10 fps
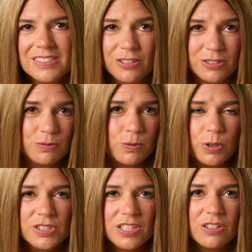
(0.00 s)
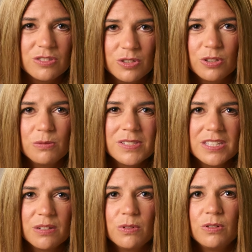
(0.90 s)
they're divorcing on terms
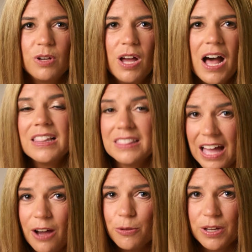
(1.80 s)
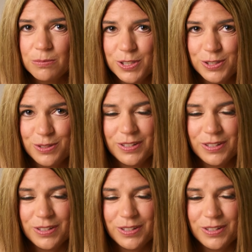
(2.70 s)
that will allow them to do